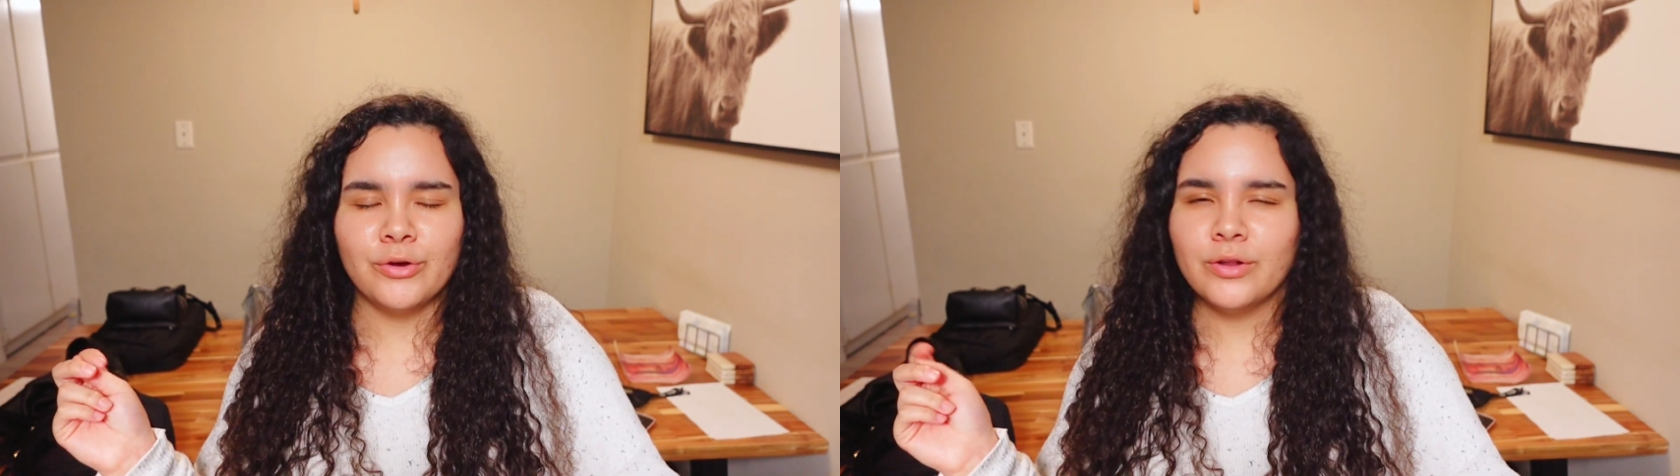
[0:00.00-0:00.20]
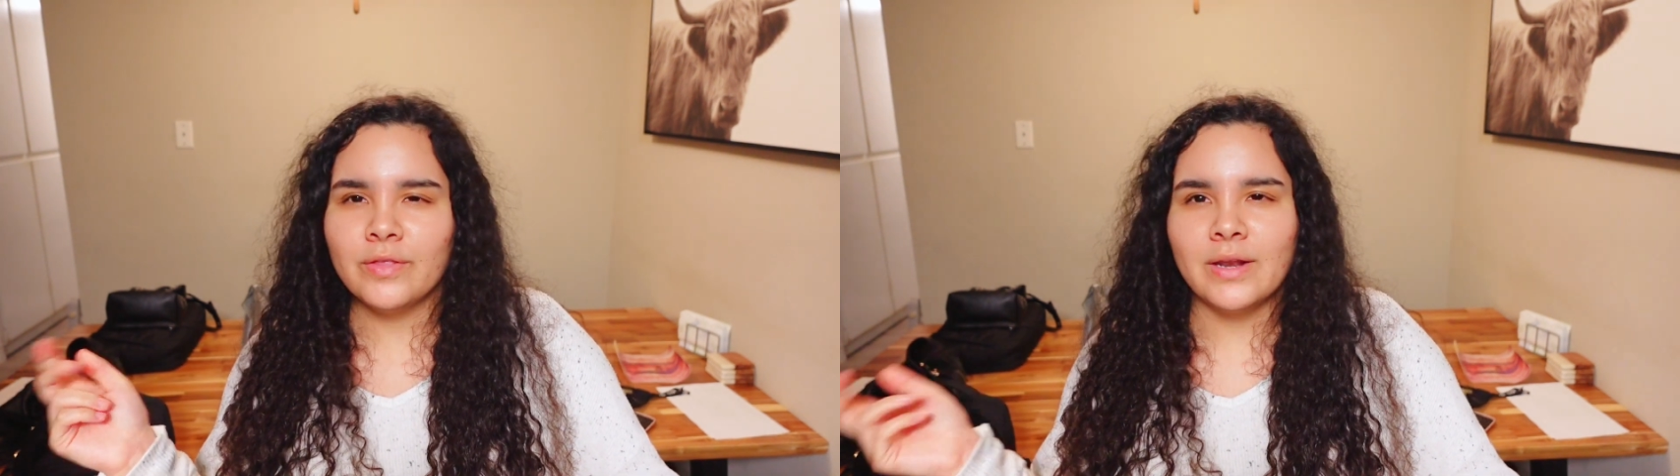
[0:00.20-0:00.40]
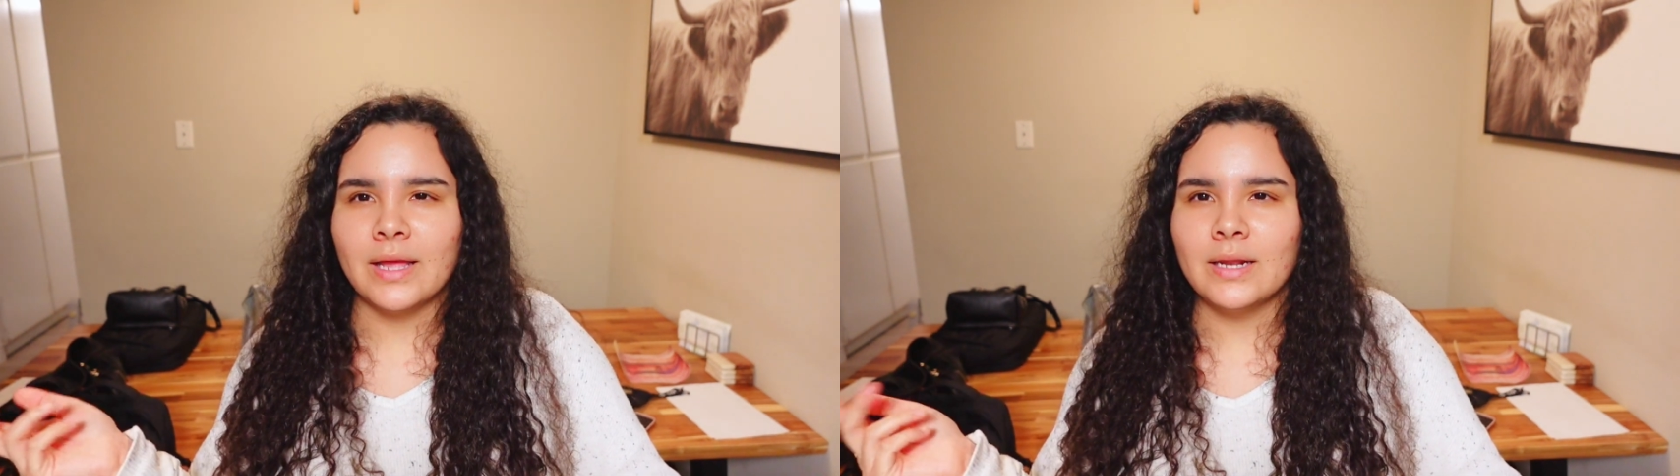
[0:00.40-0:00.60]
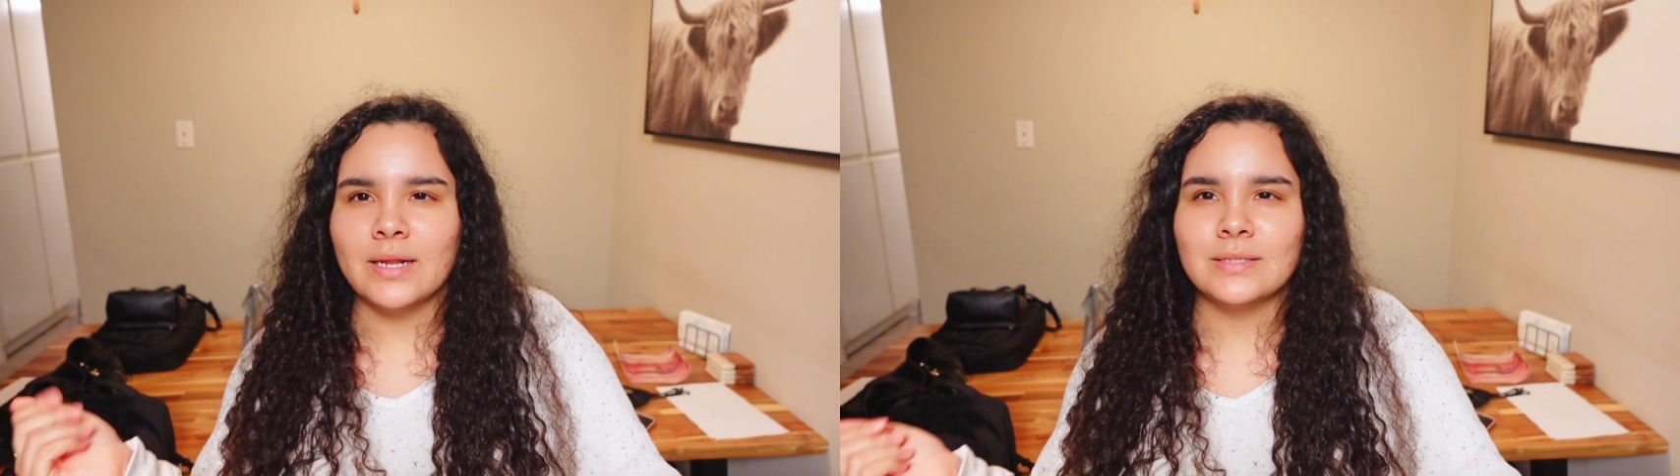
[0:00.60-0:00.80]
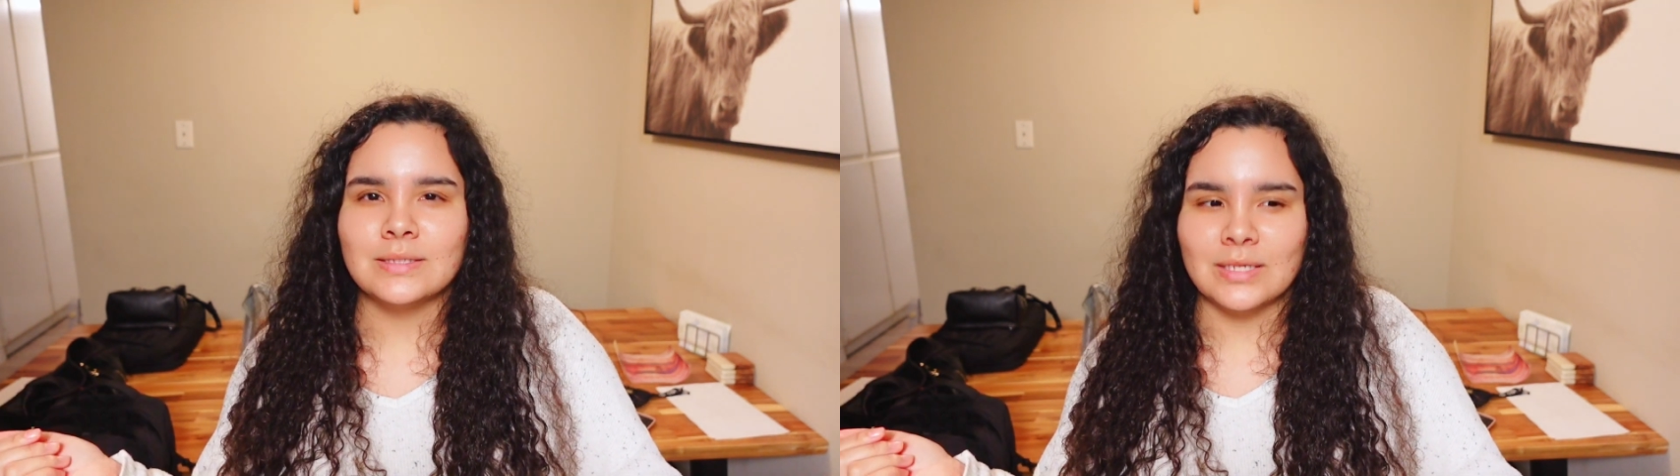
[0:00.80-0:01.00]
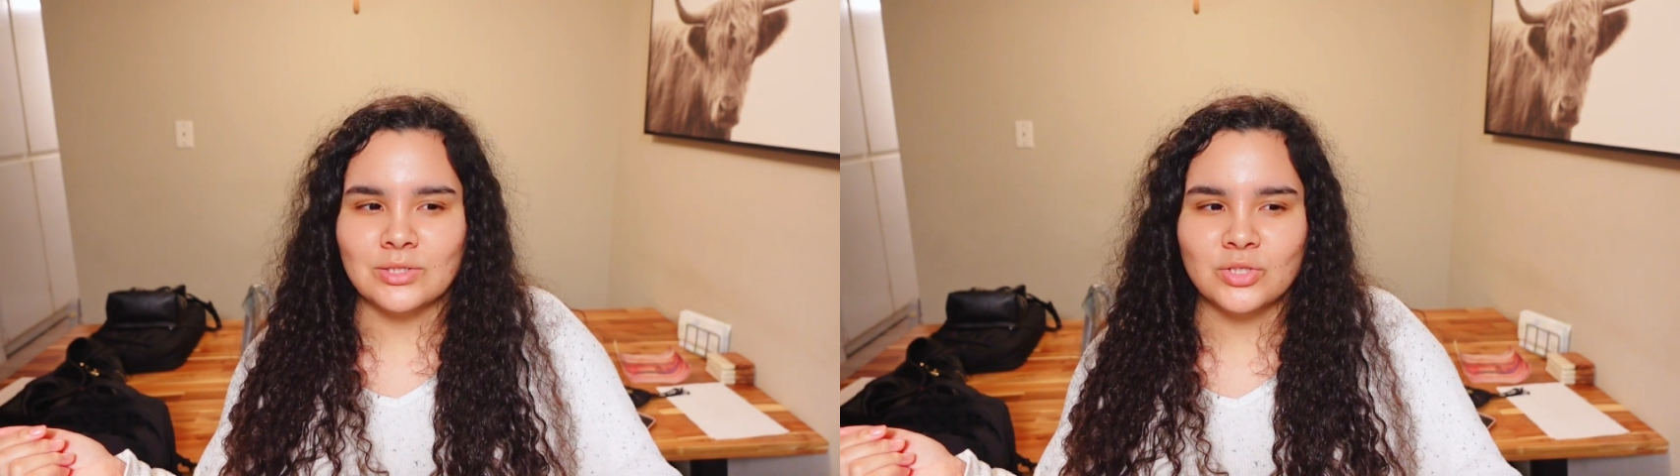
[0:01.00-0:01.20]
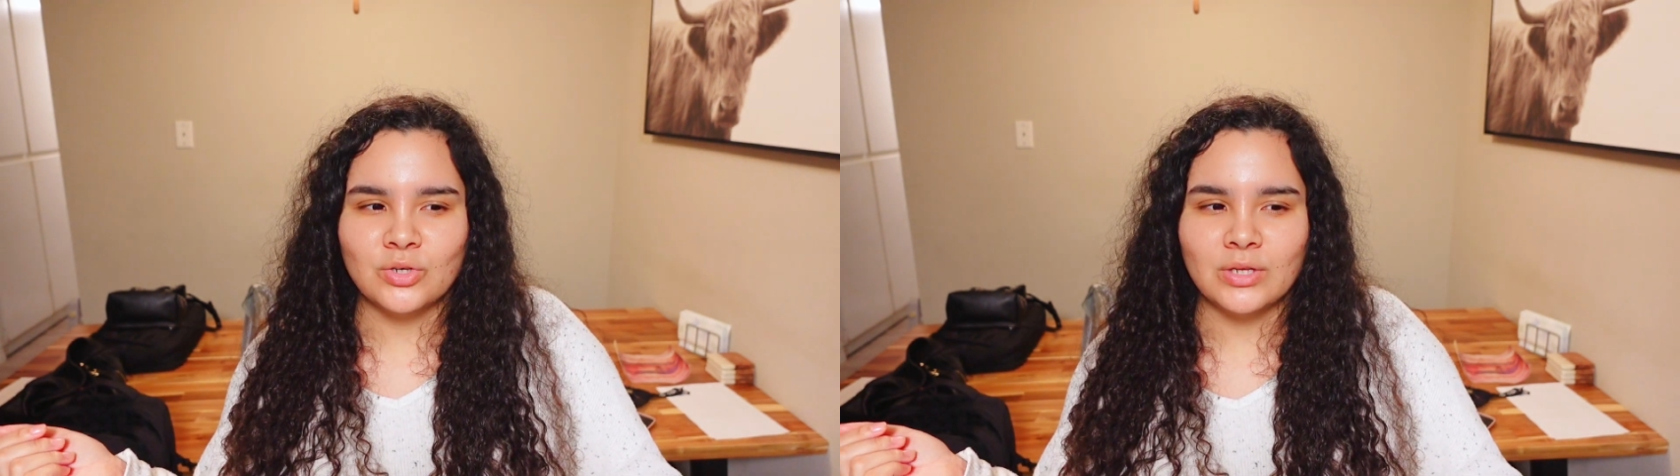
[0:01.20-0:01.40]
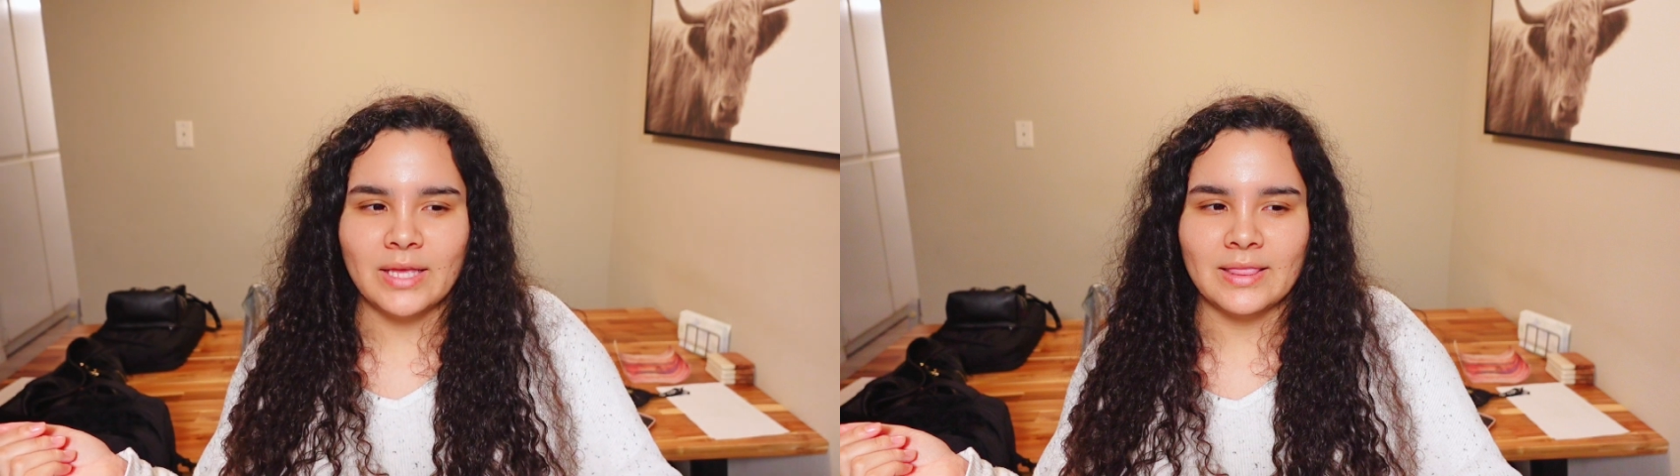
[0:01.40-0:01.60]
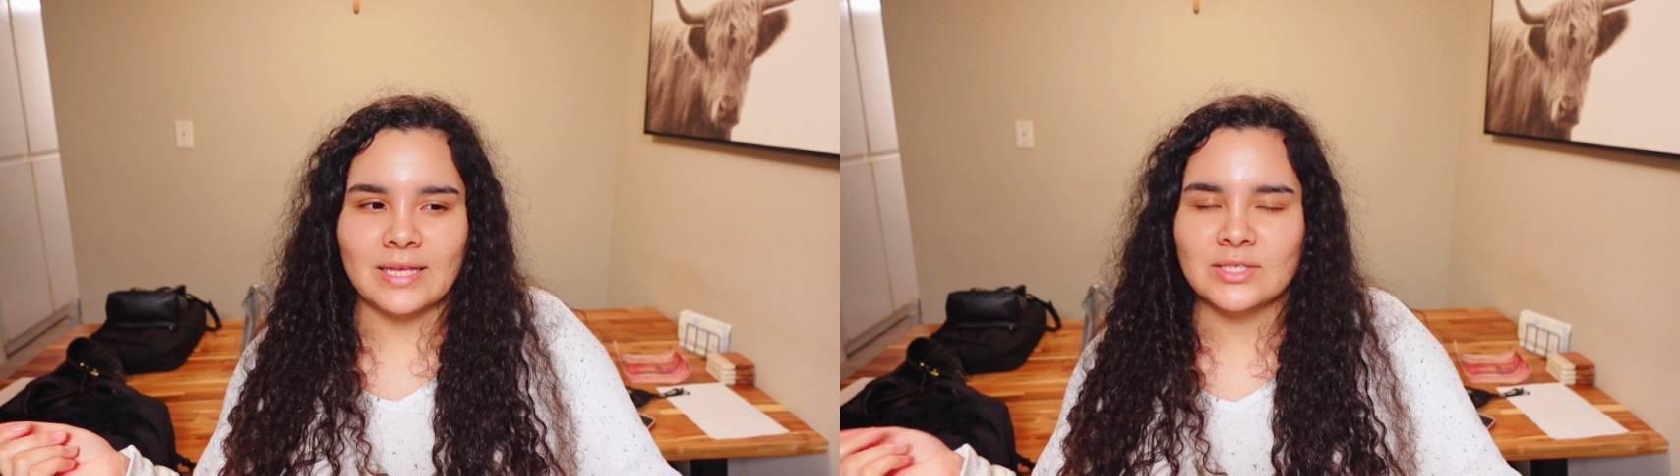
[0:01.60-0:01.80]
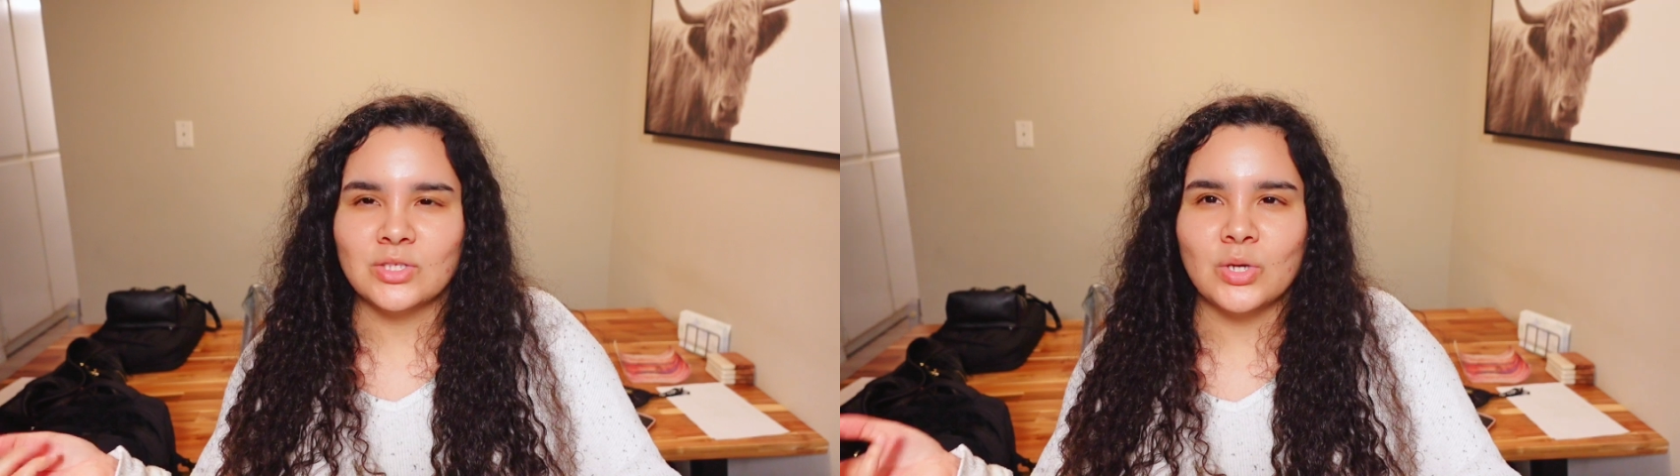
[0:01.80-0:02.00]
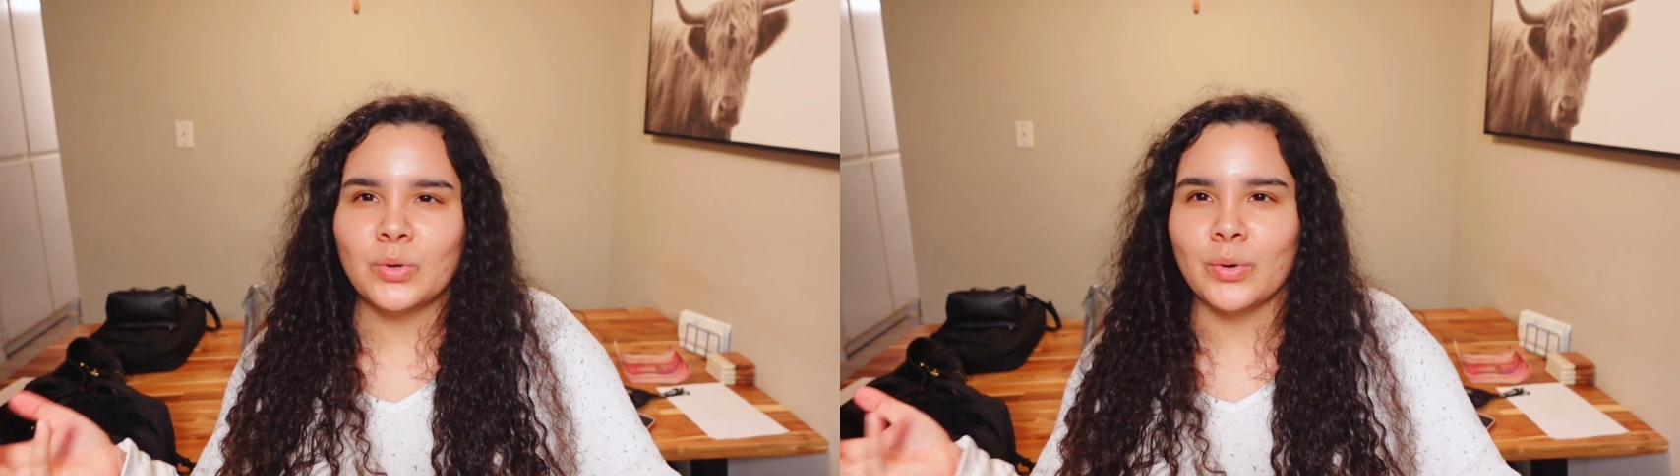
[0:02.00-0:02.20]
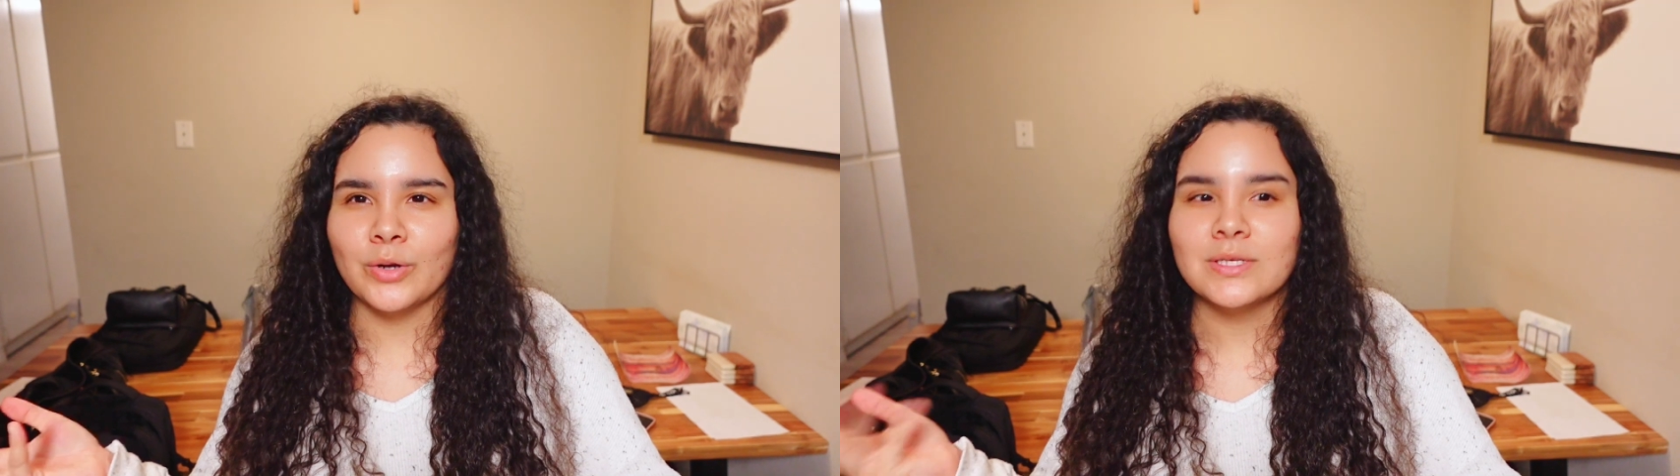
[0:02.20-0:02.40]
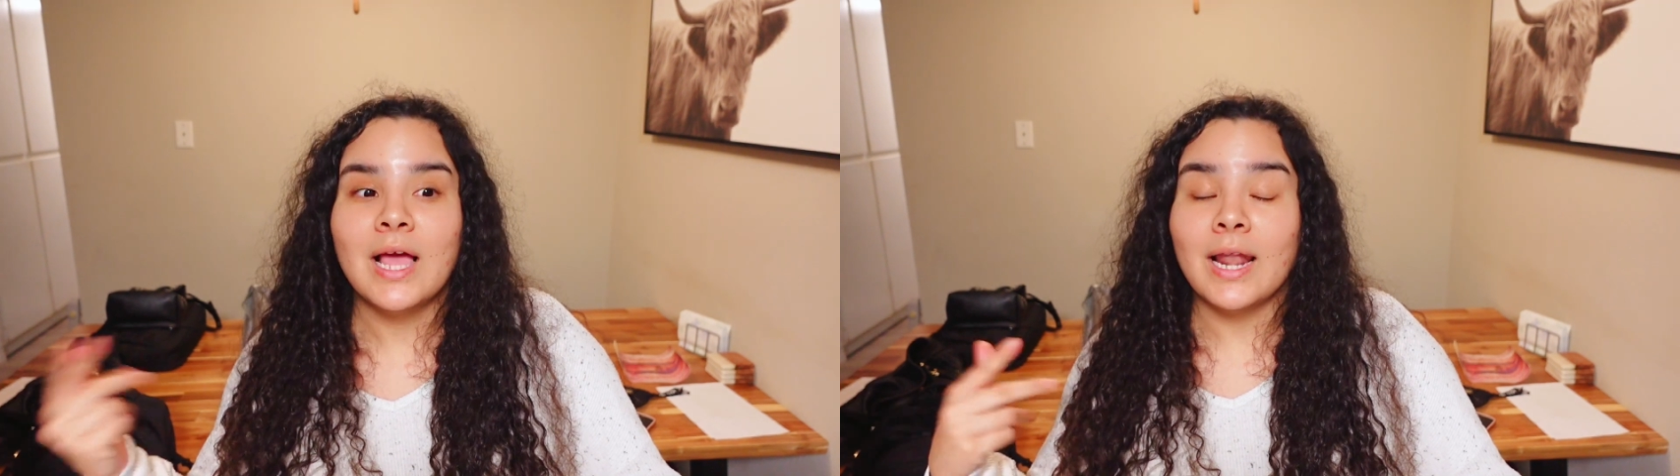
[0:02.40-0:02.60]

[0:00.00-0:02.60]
go to the ninety-nine cent store? Like that's so gross.